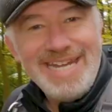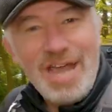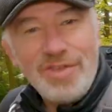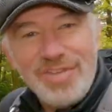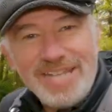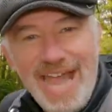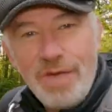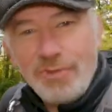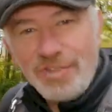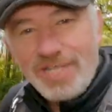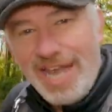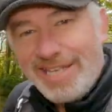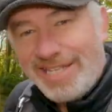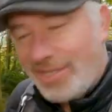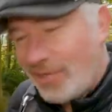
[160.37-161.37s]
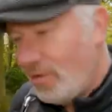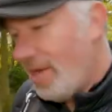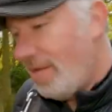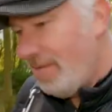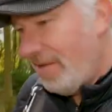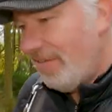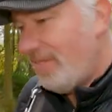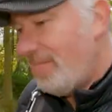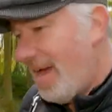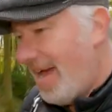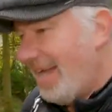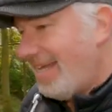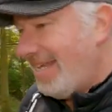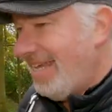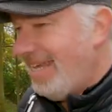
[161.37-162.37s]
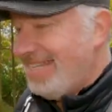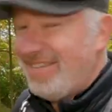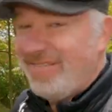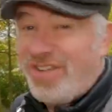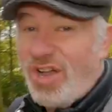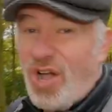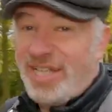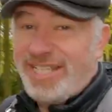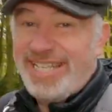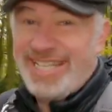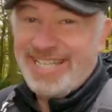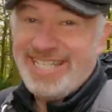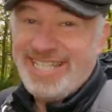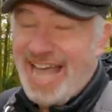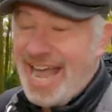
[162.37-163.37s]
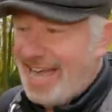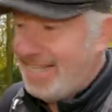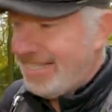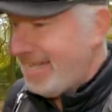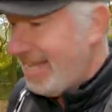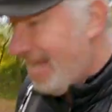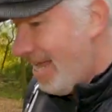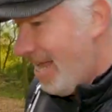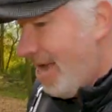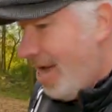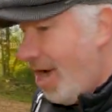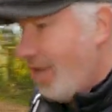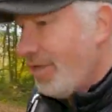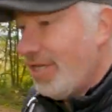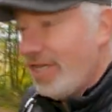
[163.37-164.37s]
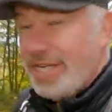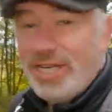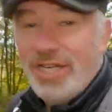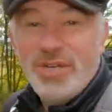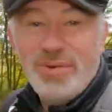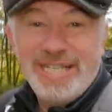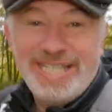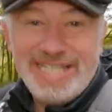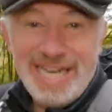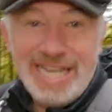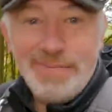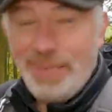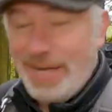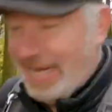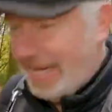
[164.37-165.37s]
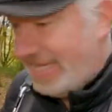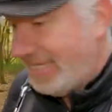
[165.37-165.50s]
Now, the downside to a bivvy bag is, of course, its size. All you can do is sleep in